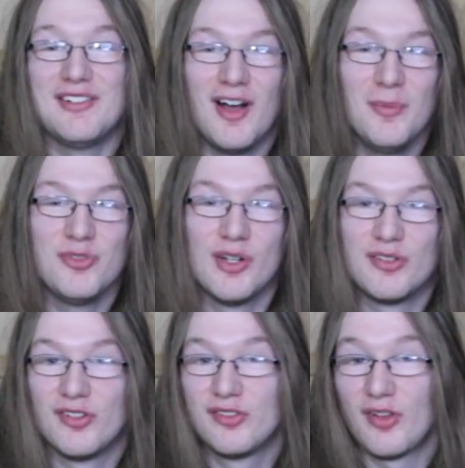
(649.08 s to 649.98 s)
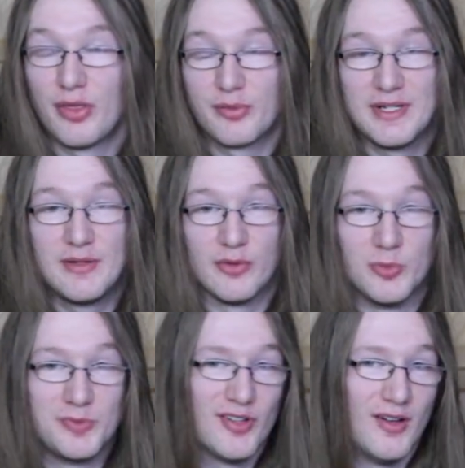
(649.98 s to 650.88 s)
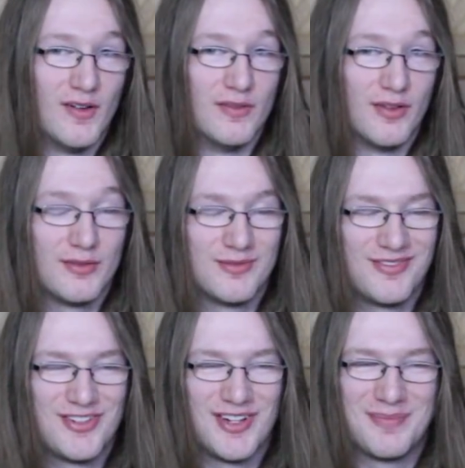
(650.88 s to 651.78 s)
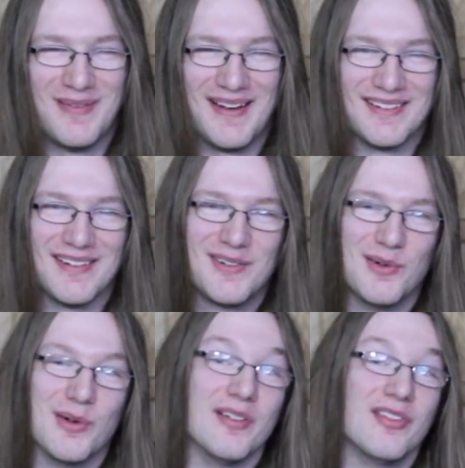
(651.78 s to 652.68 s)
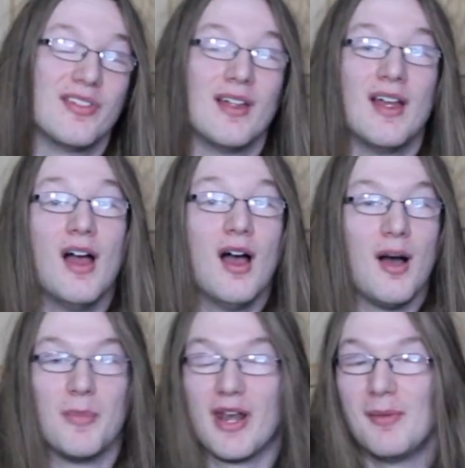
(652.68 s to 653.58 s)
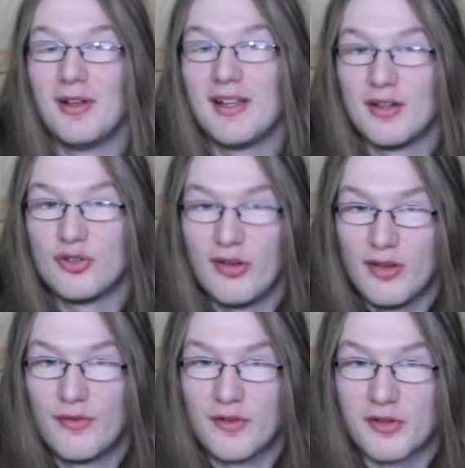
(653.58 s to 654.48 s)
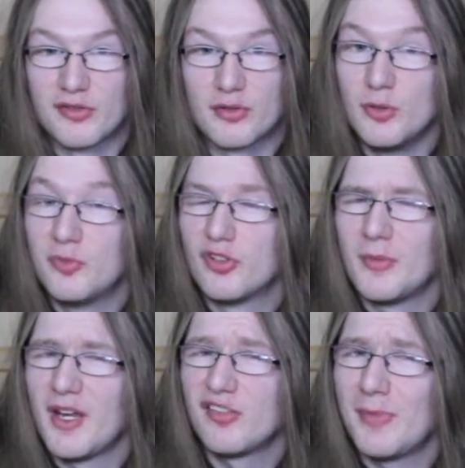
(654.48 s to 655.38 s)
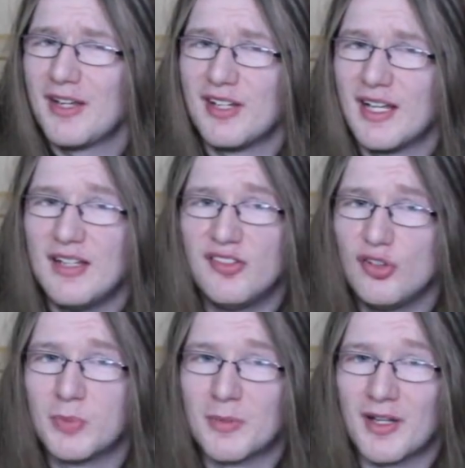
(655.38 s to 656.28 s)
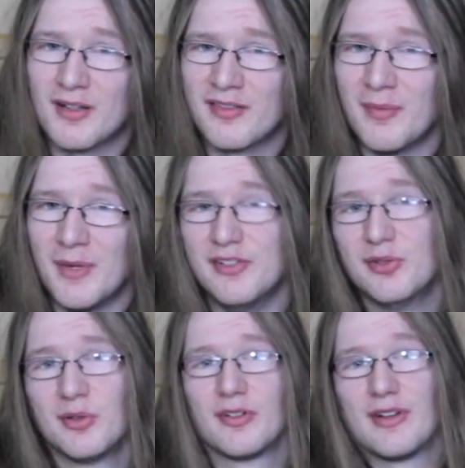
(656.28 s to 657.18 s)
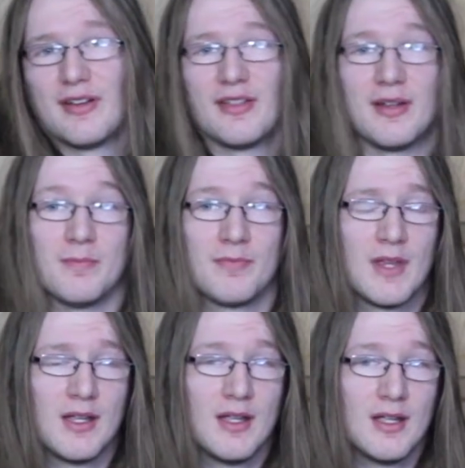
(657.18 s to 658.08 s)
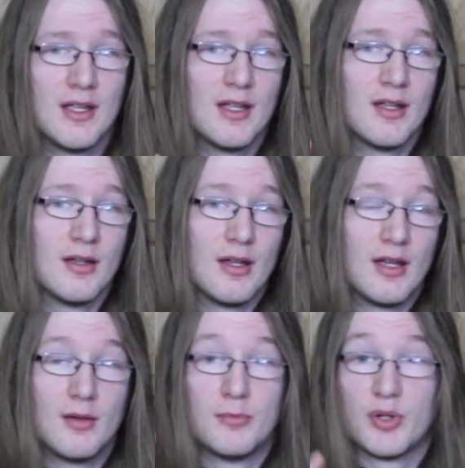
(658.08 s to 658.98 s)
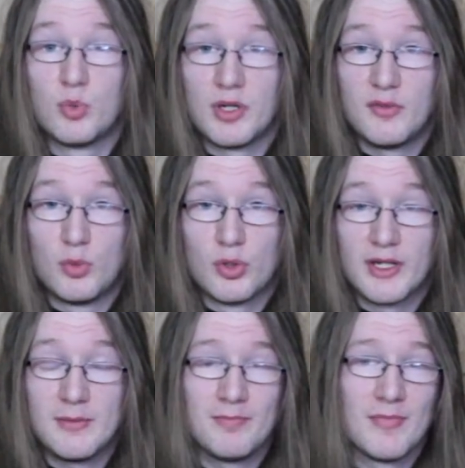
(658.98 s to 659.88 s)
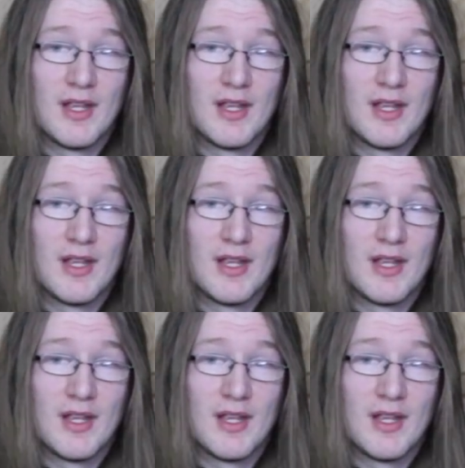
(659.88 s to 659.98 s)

Tom shows us three groups of chick magnet chords, but I'm only going to show you the first group, so I'm not expecting any supermodels at my door or anything. But a word of warning,